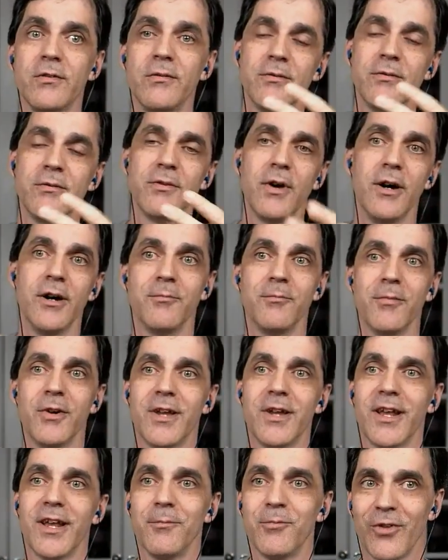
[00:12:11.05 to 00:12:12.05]

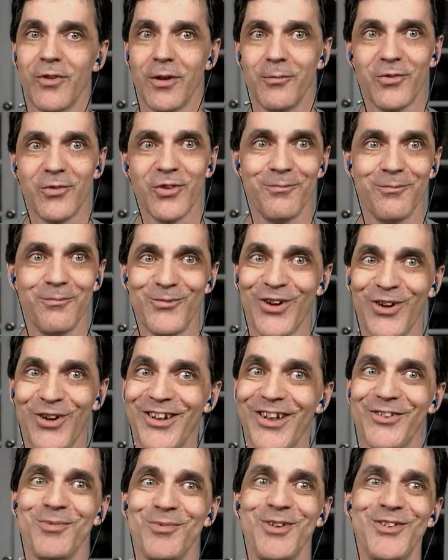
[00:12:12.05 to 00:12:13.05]
Again, I'm trying not to
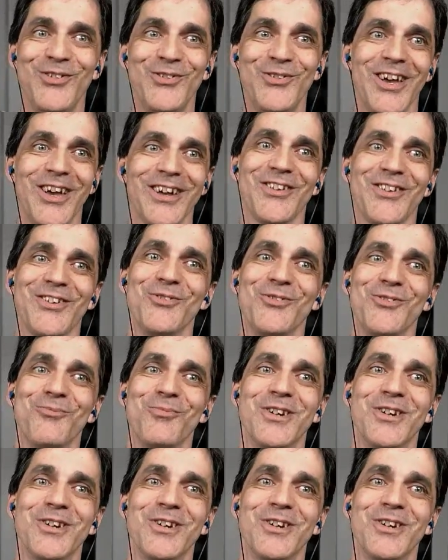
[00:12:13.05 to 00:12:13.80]
be too technical, but